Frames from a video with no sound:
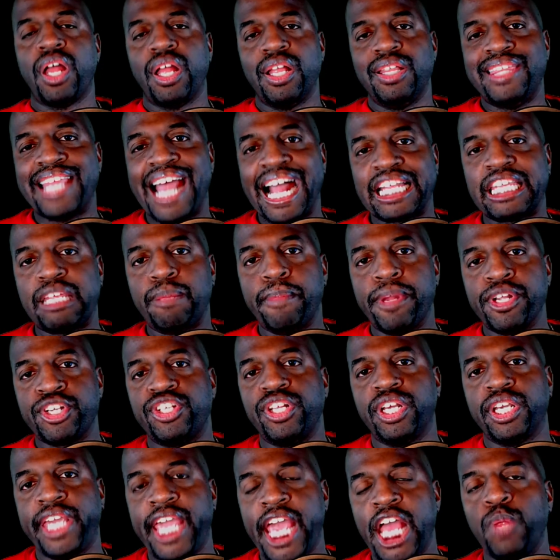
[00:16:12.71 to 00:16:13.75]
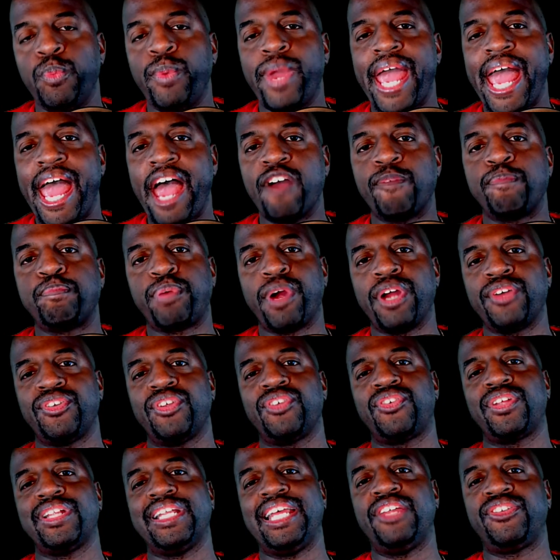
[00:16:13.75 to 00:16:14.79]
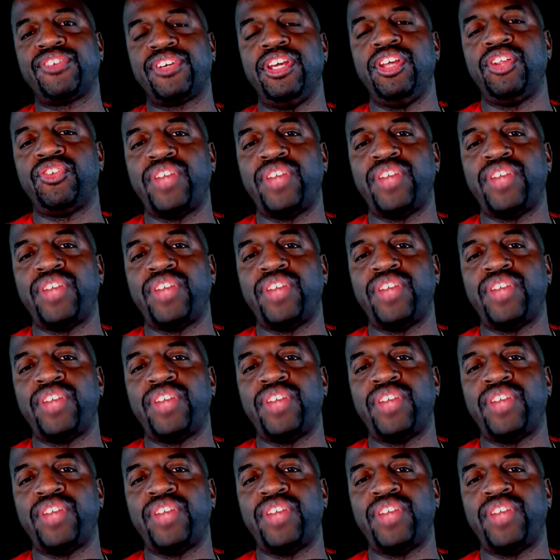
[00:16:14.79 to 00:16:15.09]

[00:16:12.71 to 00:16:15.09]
Not to mention, again, we have President Zelensky